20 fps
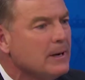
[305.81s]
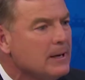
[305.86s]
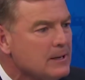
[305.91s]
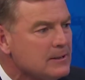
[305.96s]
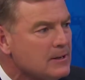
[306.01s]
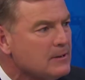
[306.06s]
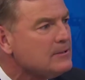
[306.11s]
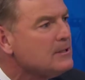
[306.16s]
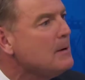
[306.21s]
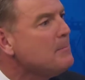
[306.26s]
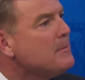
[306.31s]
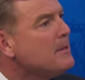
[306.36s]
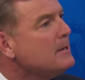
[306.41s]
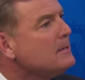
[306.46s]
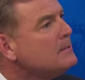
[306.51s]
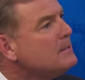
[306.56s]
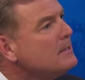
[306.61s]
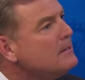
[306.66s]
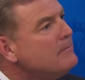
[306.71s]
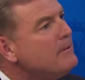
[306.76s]
because of some
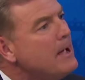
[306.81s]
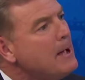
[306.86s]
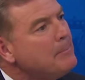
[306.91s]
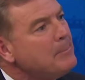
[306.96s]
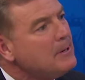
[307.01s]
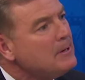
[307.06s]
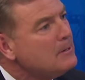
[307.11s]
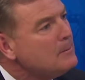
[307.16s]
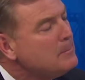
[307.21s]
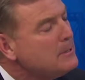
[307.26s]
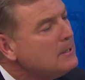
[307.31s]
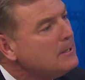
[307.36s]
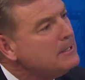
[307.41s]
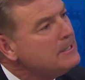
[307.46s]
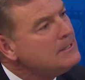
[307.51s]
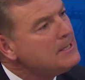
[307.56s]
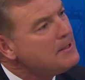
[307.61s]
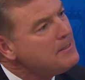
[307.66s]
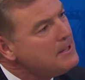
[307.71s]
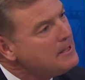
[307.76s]
things that have happened in the Middle
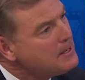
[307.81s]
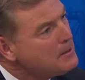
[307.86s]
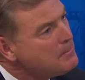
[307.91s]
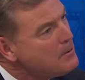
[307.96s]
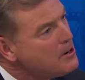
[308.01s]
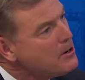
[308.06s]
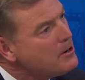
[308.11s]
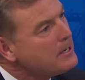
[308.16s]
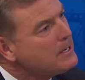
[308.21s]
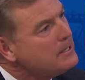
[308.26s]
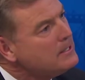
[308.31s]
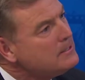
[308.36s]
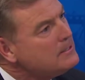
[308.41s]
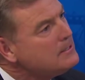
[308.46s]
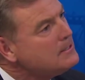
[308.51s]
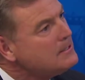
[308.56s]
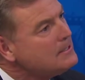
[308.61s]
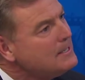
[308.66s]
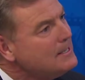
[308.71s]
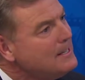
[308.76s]
East, I think
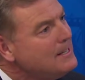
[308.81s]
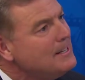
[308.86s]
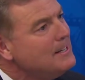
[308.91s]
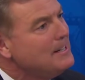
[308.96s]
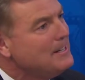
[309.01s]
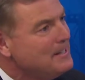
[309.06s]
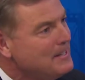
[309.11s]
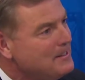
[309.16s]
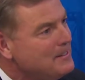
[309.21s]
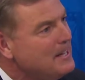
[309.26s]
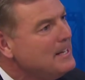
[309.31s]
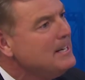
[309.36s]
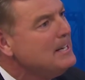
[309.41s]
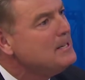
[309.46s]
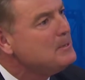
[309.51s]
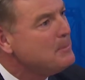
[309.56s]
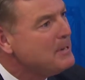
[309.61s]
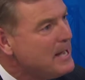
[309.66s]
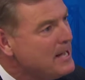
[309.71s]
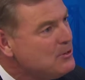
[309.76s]
Americans, they
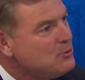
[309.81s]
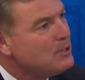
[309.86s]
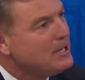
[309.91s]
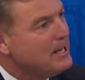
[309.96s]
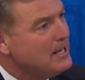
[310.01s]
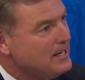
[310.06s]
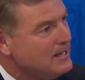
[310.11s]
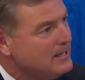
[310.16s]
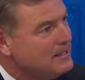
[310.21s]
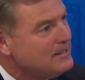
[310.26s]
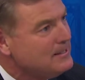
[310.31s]
need to be educated.